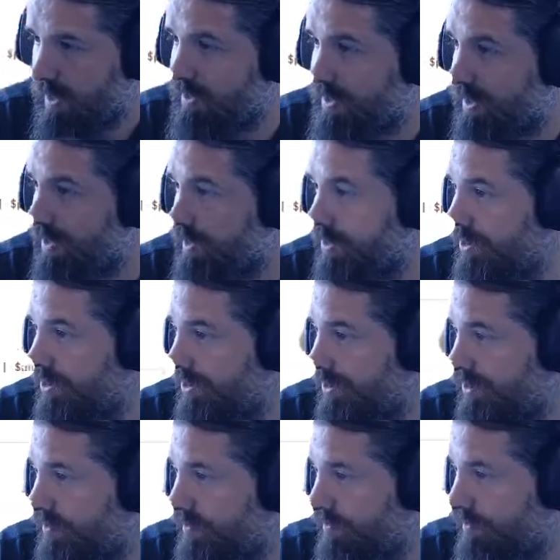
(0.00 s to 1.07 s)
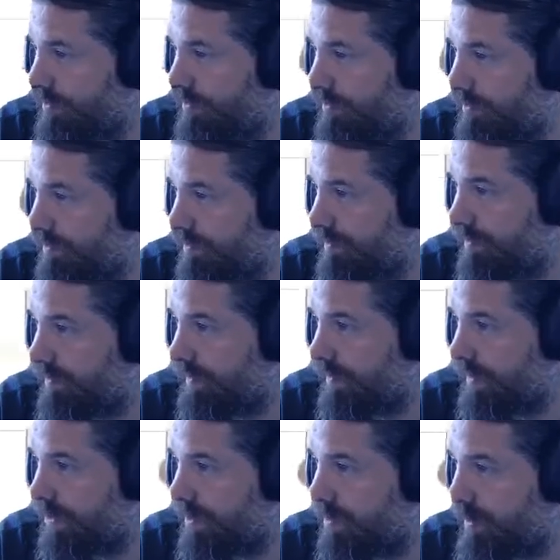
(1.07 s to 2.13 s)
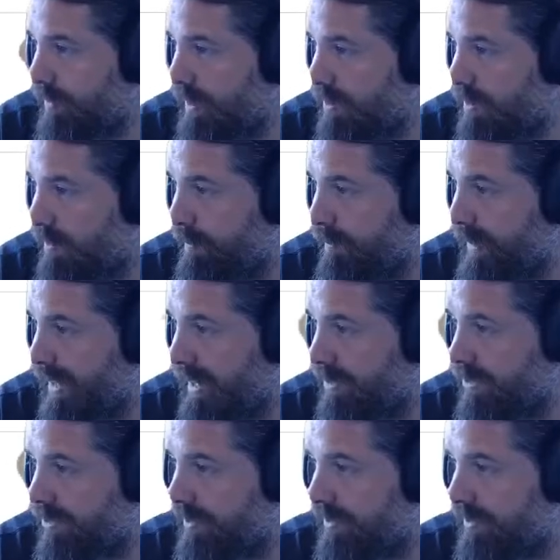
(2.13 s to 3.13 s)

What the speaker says: .sh be .batch in it.